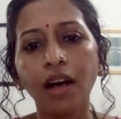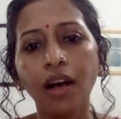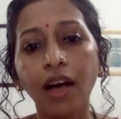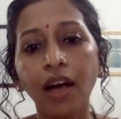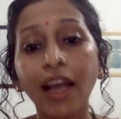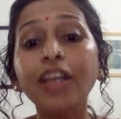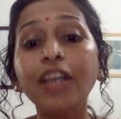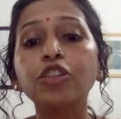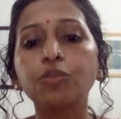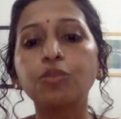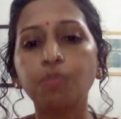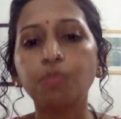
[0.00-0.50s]

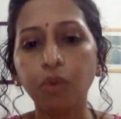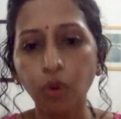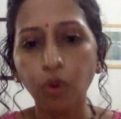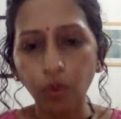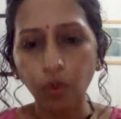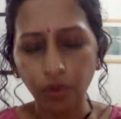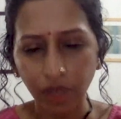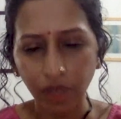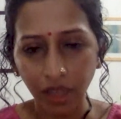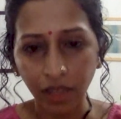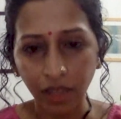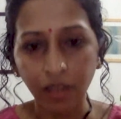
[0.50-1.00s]

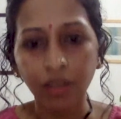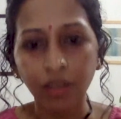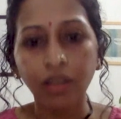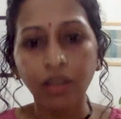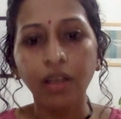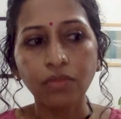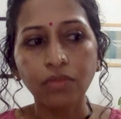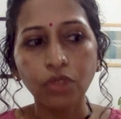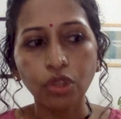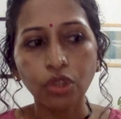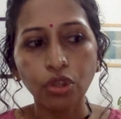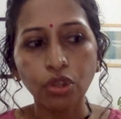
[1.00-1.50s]
exploring,
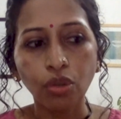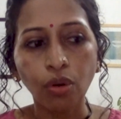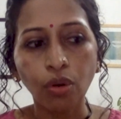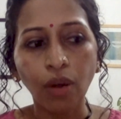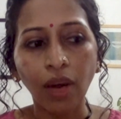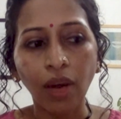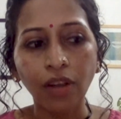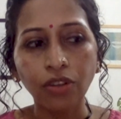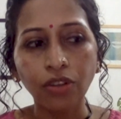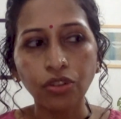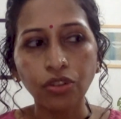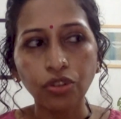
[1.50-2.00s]

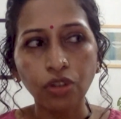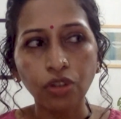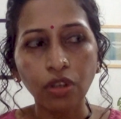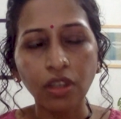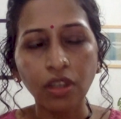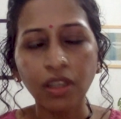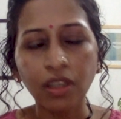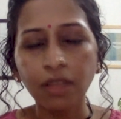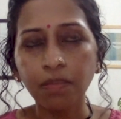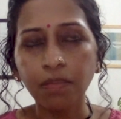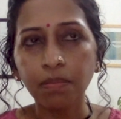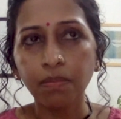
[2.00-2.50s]
and
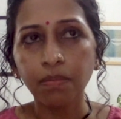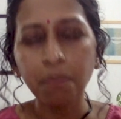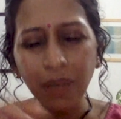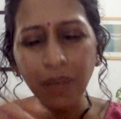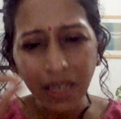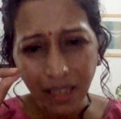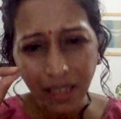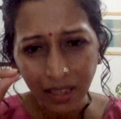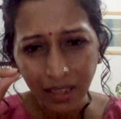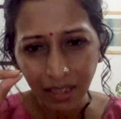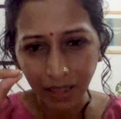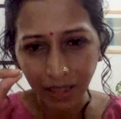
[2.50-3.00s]
really
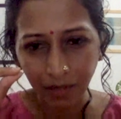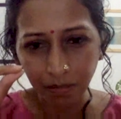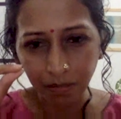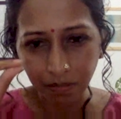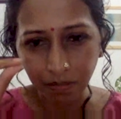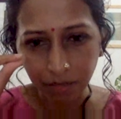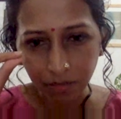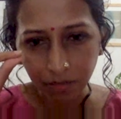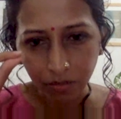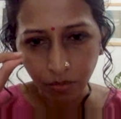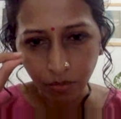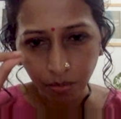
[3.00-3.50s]

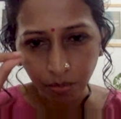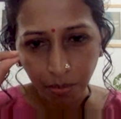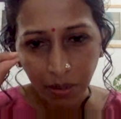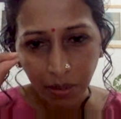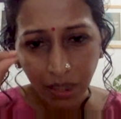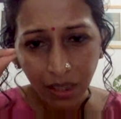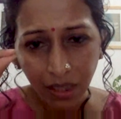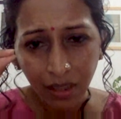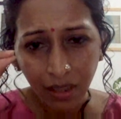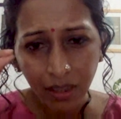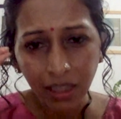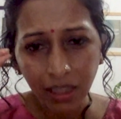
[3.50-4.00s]

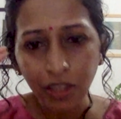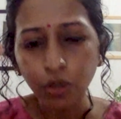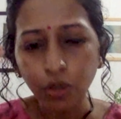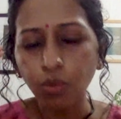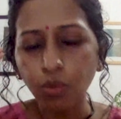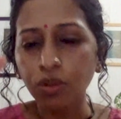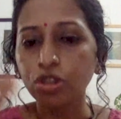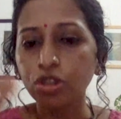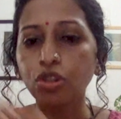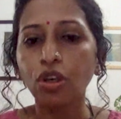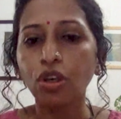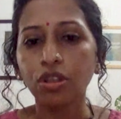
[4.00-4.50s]
building
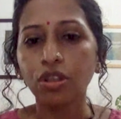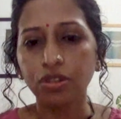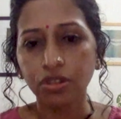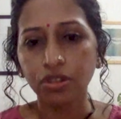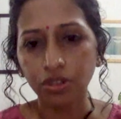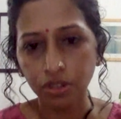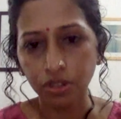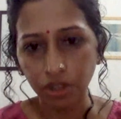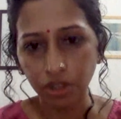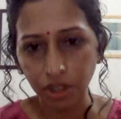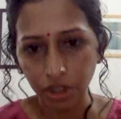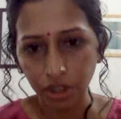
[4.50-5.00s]
towards
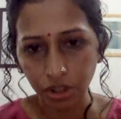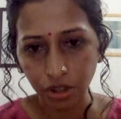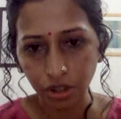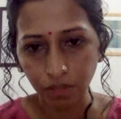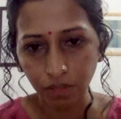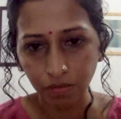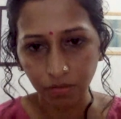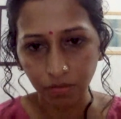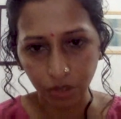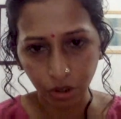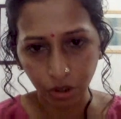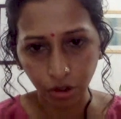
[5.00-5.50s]

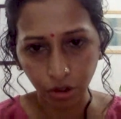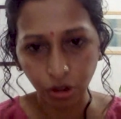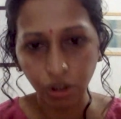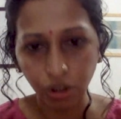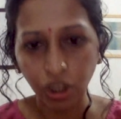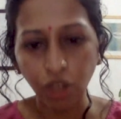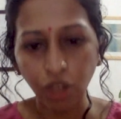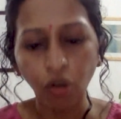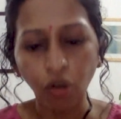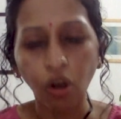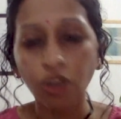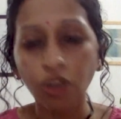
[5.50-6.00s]
concentration.
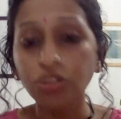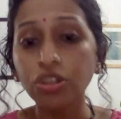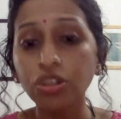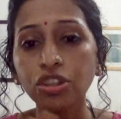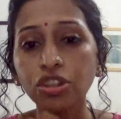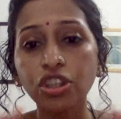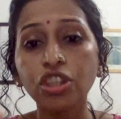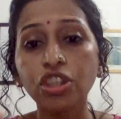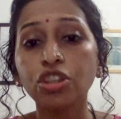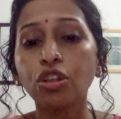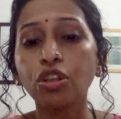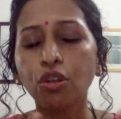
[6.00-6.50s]
Their
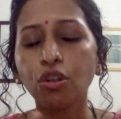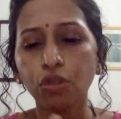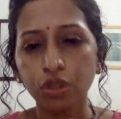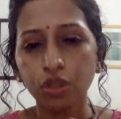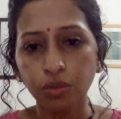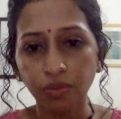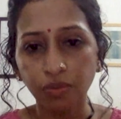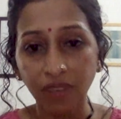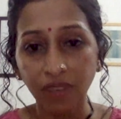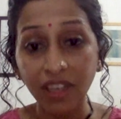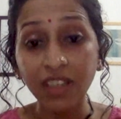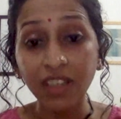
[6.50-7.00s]
concentration
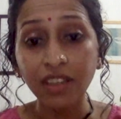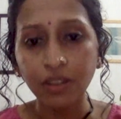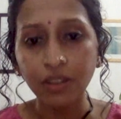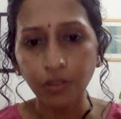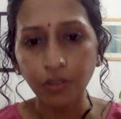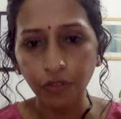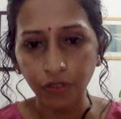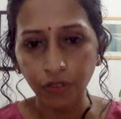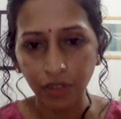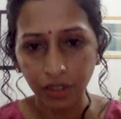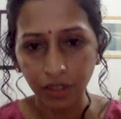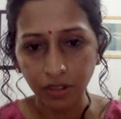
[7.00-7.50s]
looks very
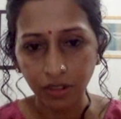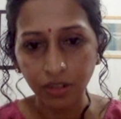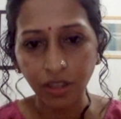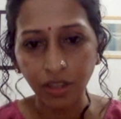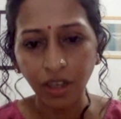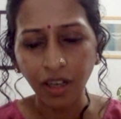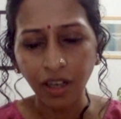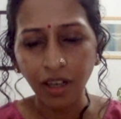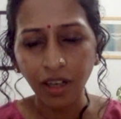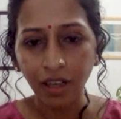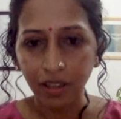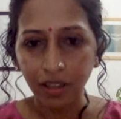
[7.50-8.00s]
different.
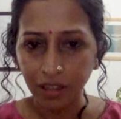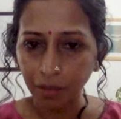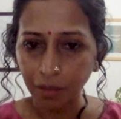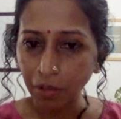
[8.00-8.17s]
They